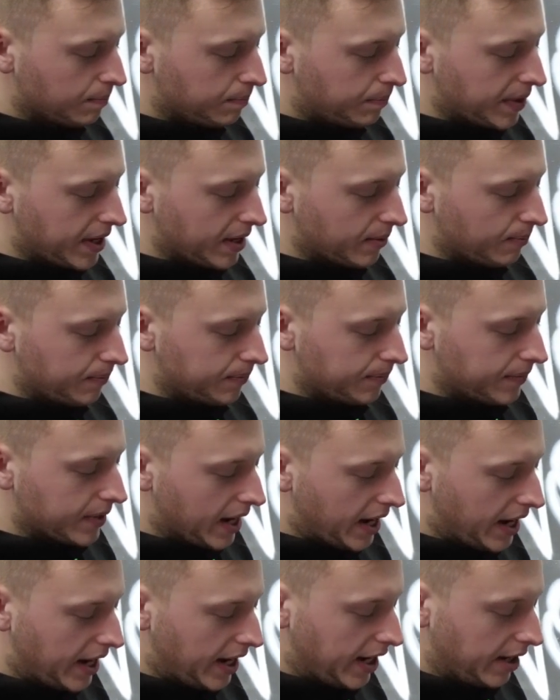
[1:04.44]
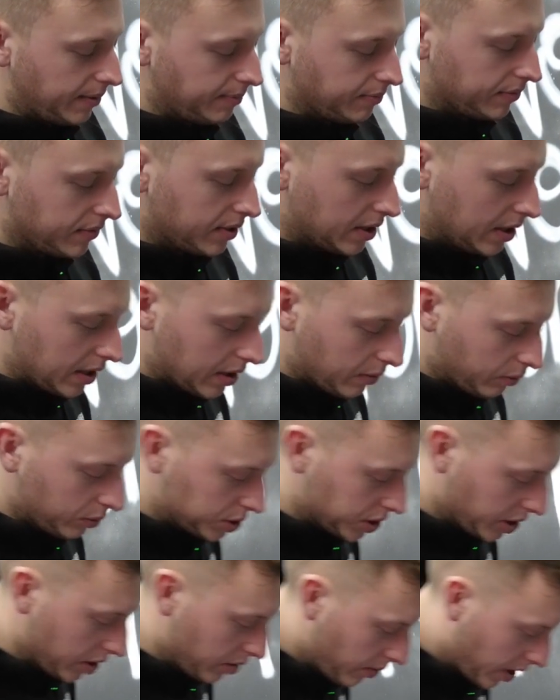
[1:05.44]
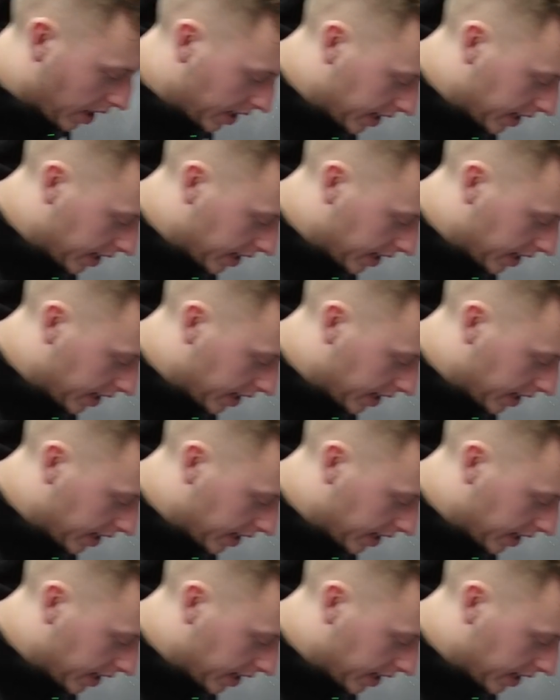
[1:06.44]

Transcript: bit. We'll show you why